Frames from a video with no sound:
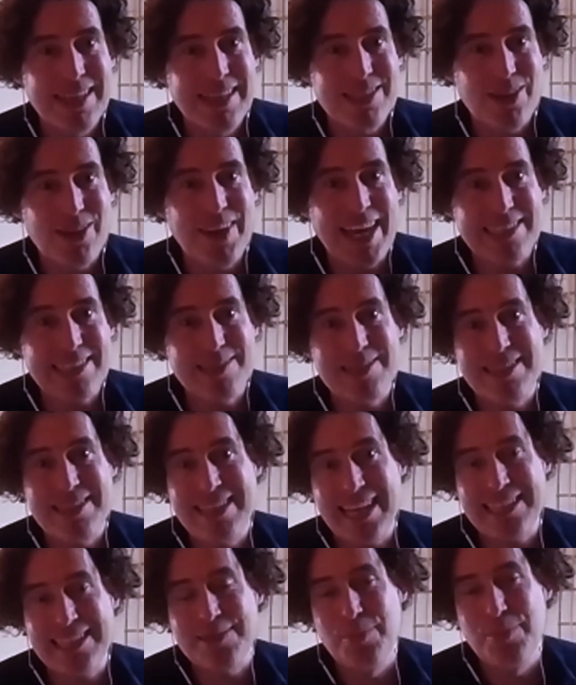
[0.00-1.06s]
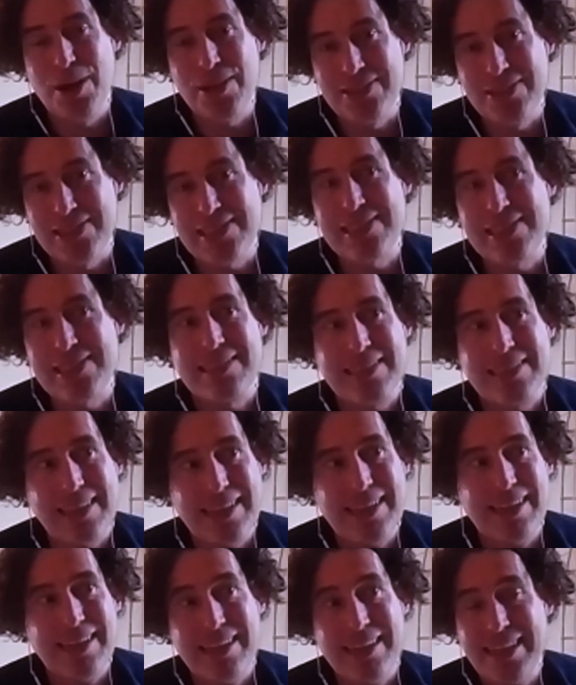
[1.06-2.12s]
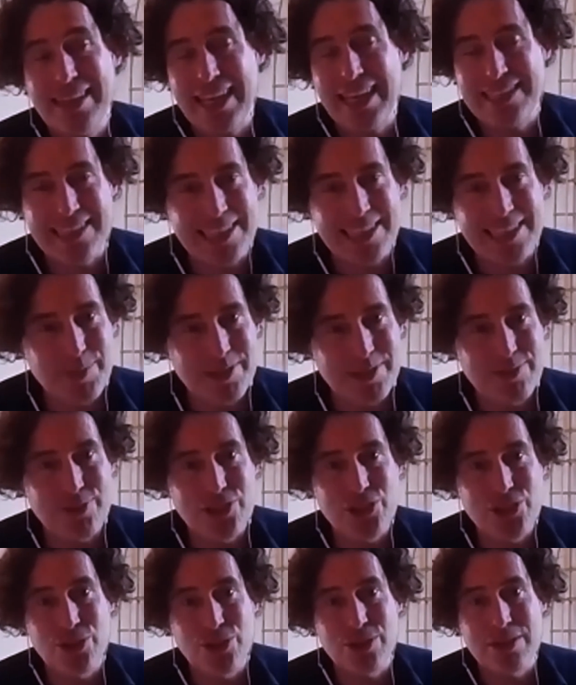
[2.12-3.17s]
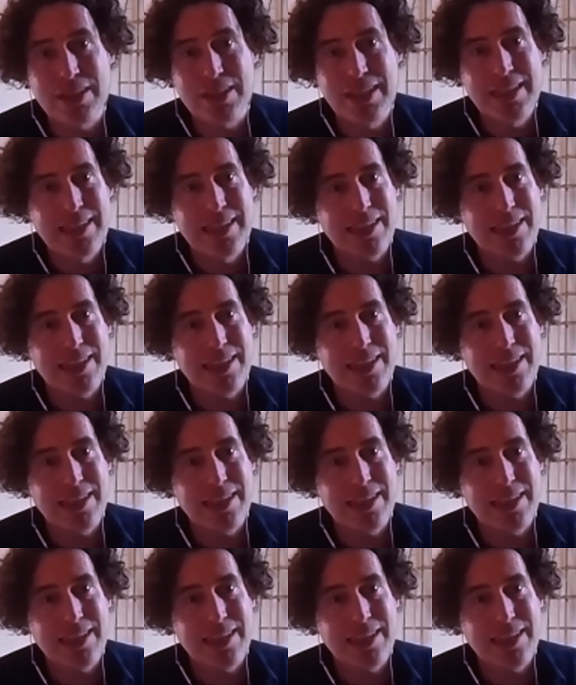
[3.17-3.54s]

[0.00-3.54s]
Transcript: So next months, next 6 months for sure,